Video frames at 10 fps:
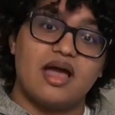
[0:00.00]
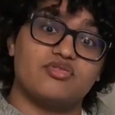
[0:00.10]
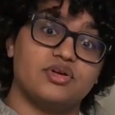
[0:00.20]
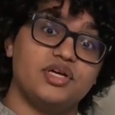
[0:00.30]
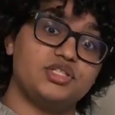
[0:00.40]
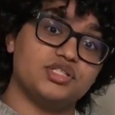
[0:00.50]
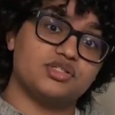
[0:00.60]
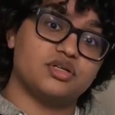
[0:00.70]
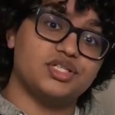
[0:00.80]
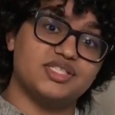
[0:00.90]
After each
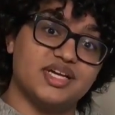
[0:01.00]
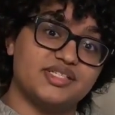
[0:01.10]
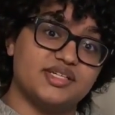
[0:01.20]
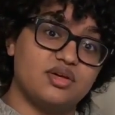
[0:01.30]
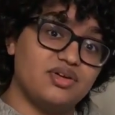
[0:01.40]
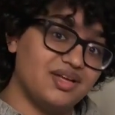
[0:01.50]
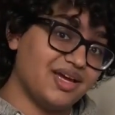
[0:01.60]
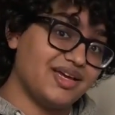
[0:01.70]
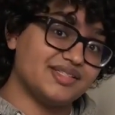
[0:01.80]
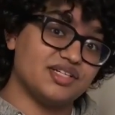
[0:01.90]
instruction is executed,
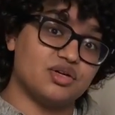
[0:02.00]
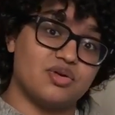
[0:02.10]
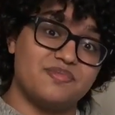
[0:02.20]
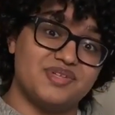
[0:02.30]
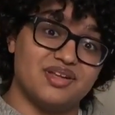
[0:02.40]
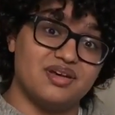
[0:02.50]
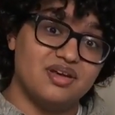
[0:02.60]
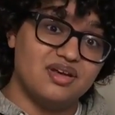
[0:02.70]
it gets encrypted,